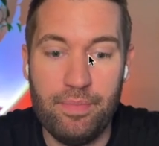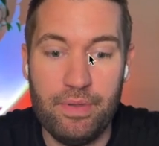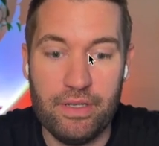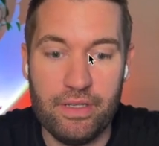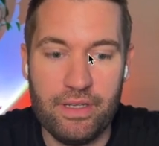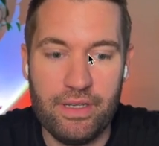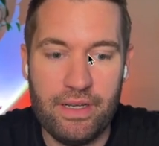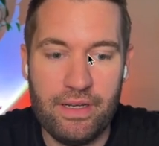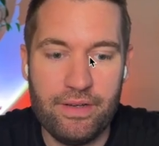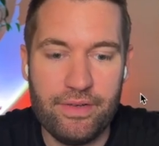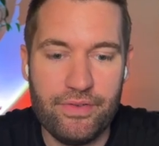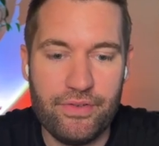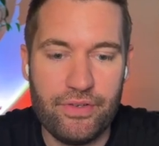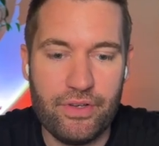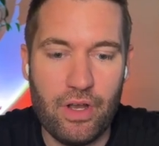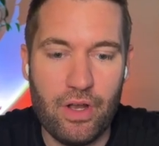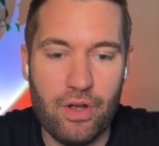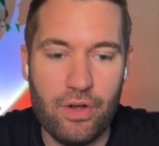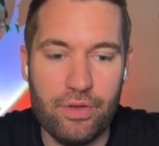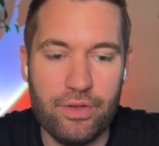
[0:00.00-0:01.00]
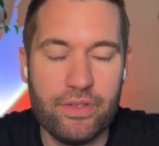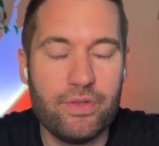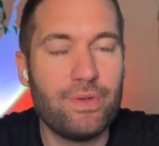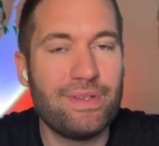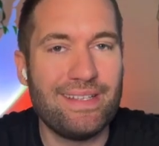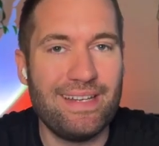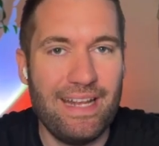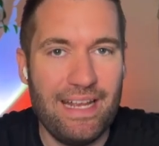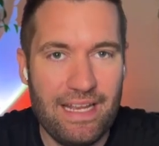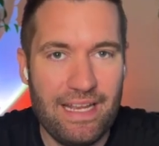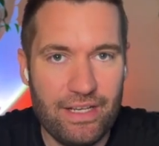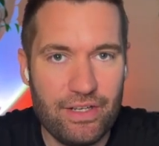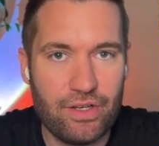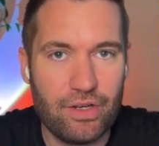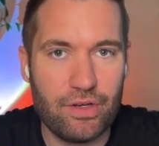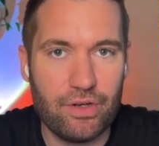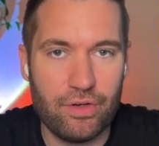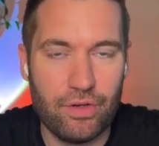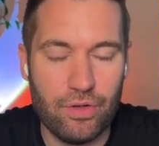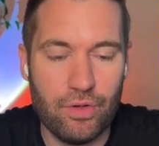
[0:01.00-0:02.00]
building. So this was an
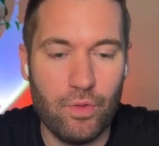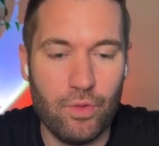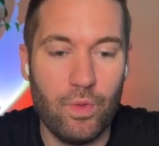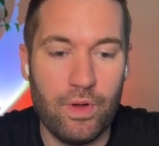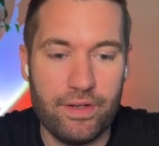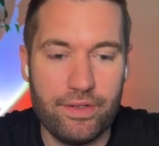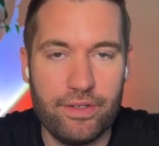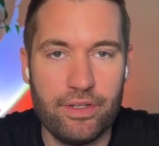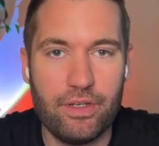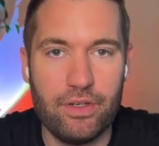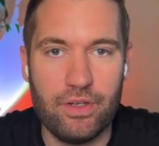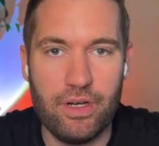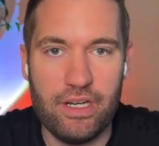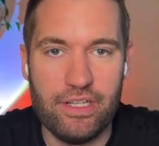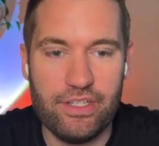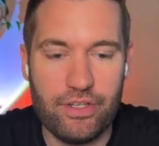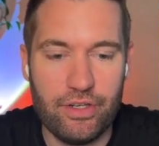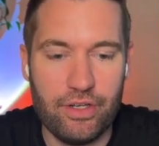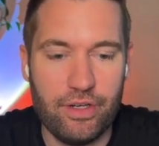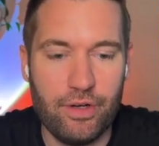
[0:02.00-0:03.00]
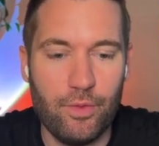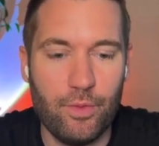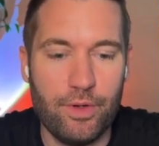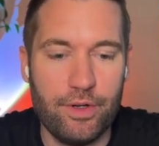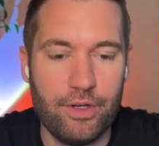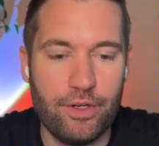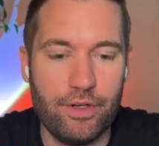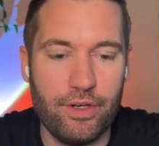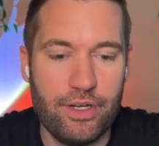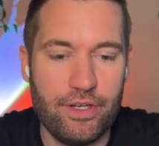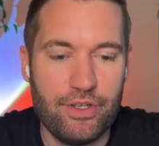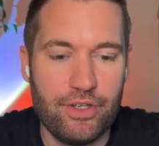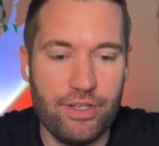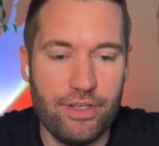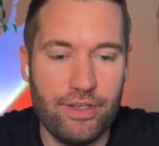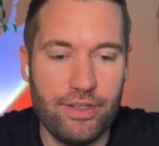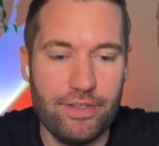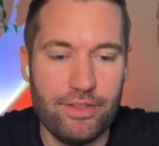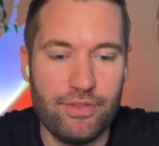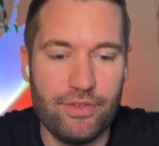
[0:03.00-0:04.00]
internal one-integration. A
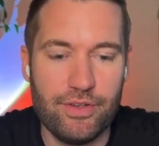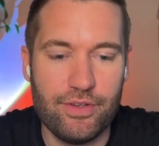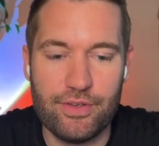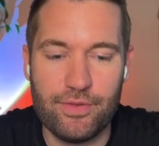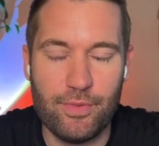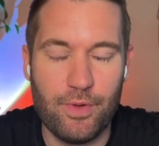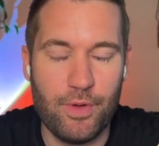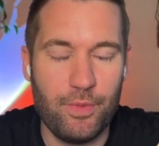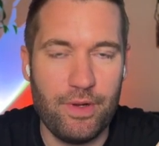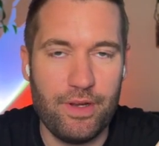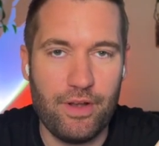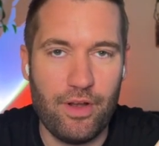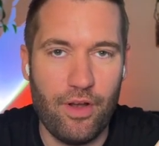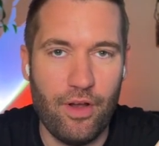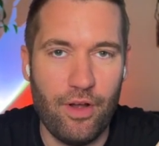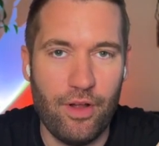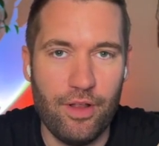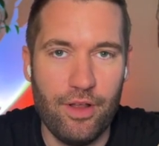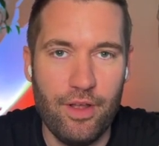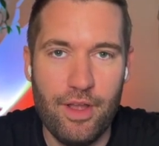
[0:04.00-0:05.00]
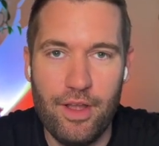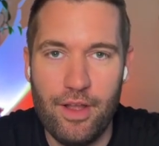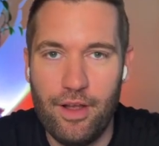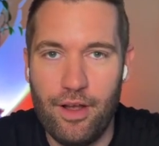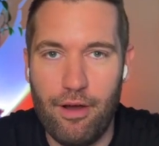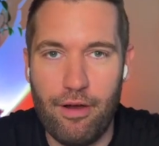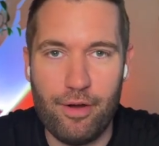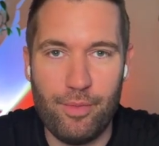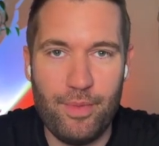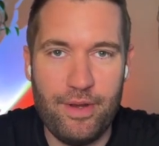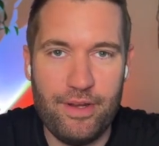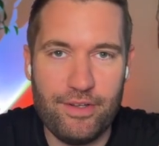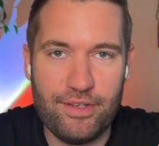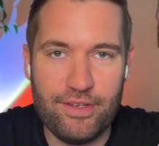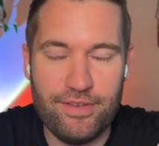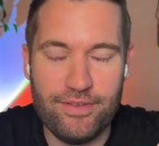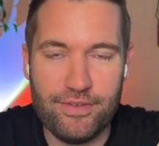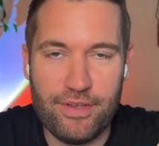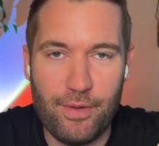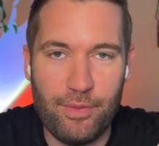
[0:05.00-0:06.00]
one-integration is just what we call
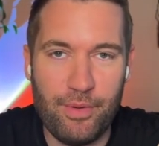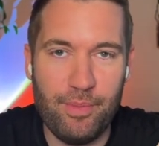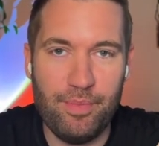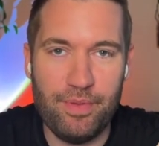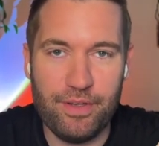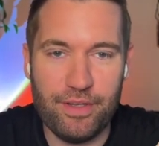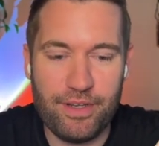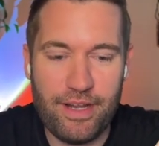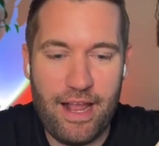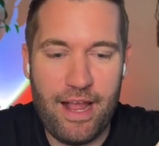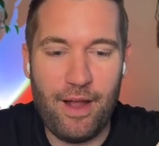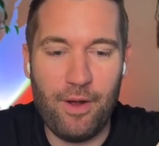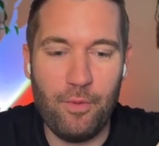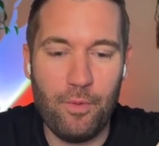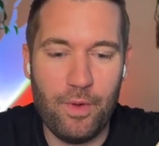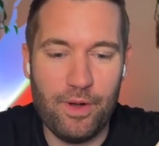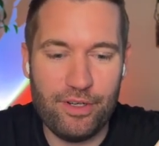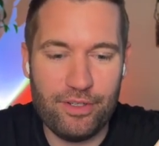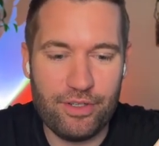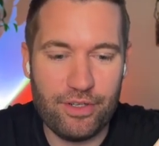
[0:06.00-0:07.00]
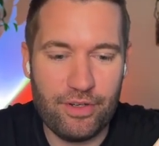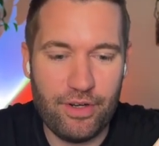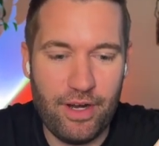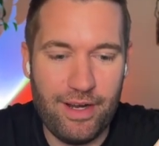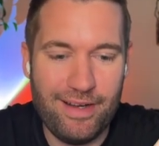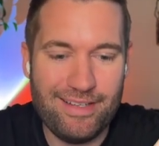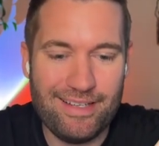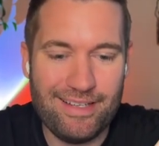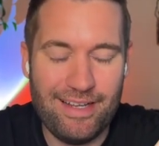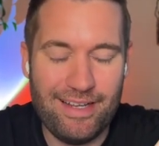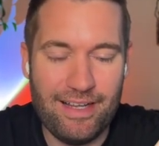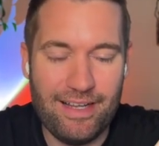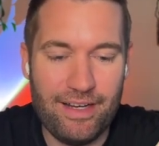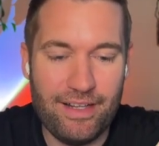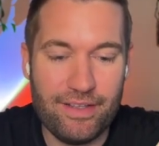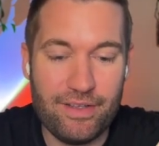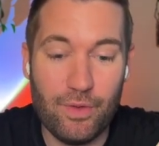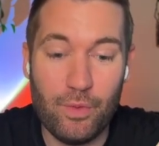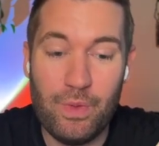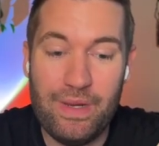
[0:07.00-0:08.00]
automations that we build at OneToGreat, and
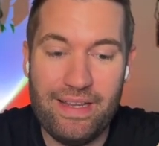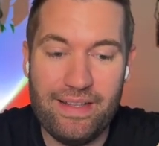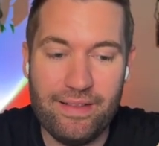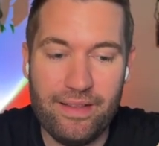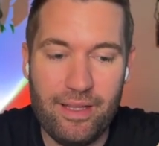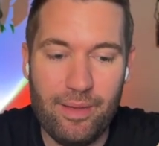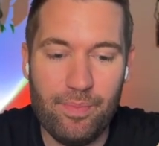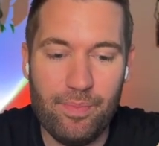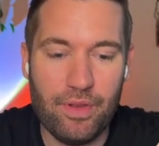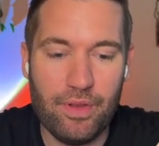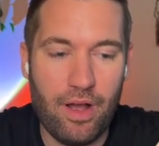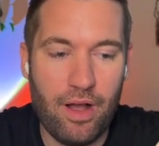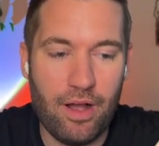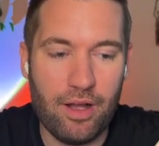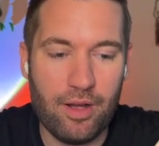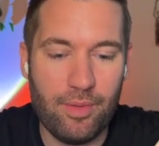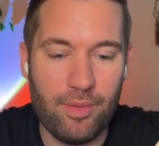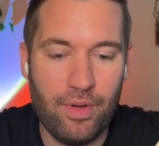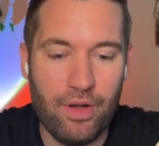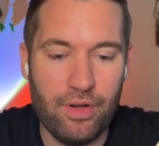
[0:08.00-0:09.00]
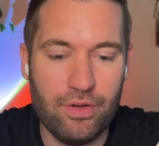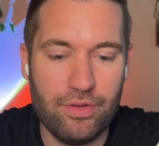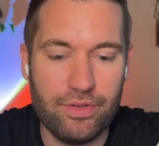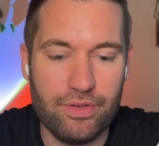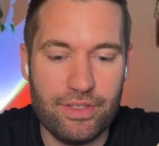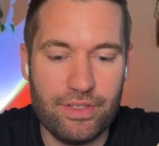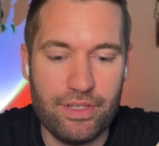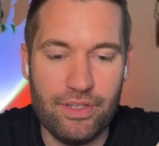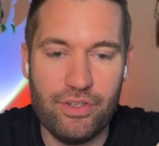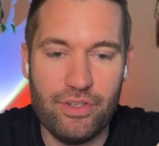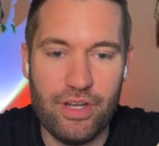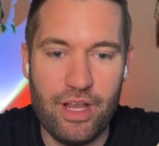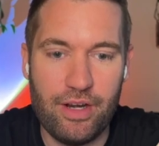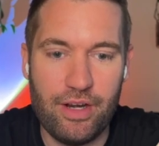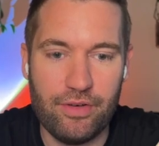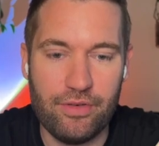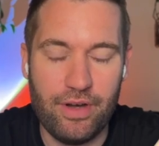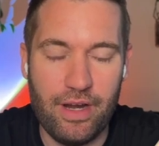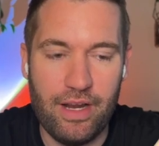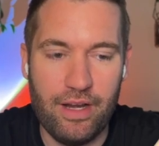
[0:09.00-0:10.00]
it's a weekly blog post
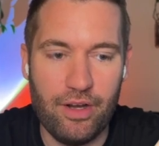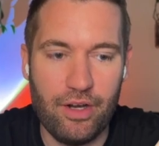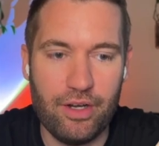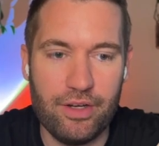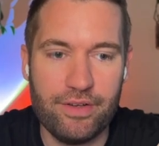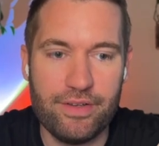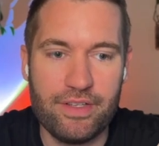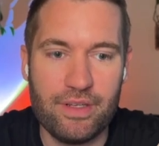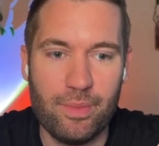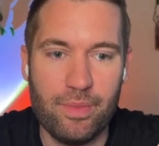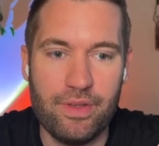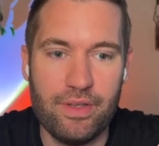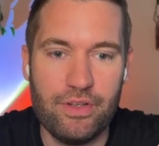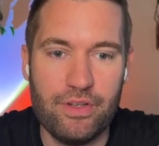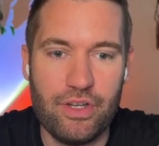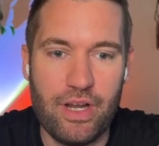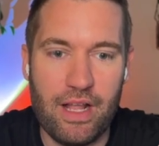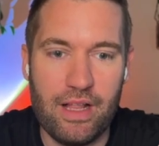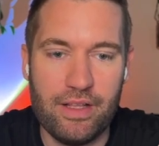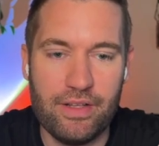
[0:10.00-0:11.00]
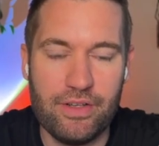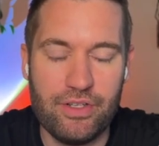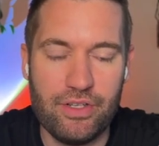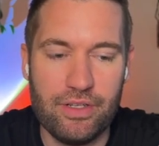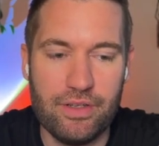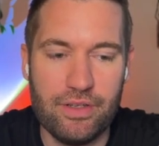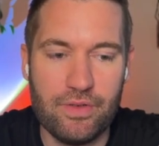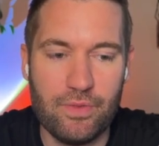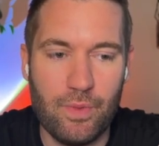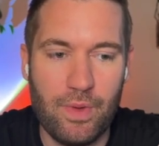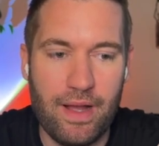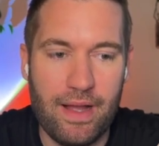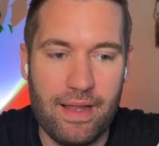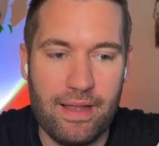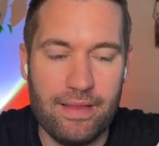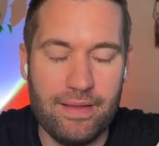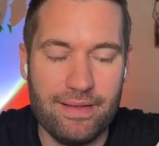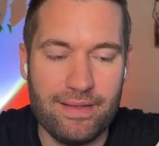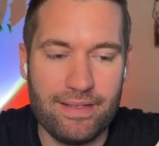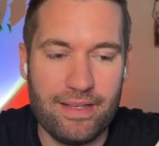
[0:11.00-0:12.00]
generator. Some of the challenges
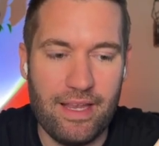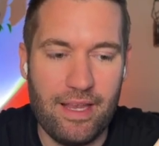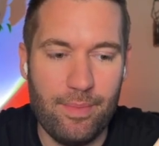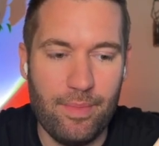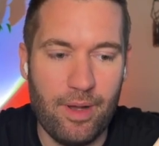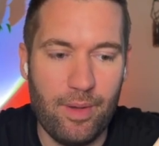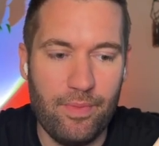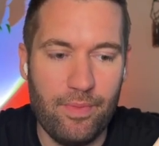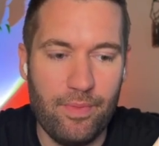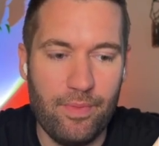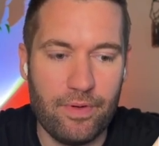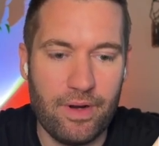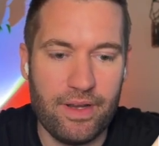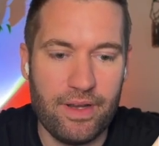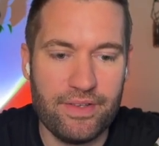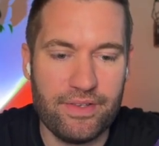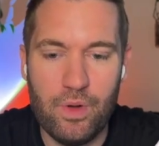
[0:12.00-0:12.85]
why this came up for us